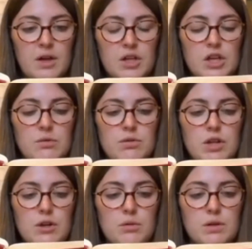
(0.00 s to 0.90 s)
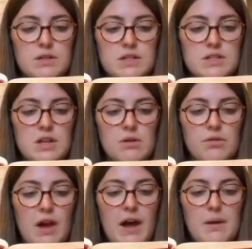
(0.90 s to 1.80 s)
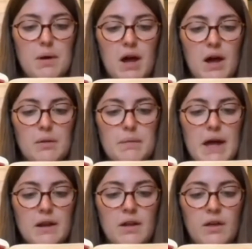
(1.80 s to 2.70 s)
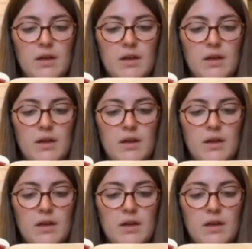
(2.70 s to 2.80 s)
You knew, did you, that I am a hard man,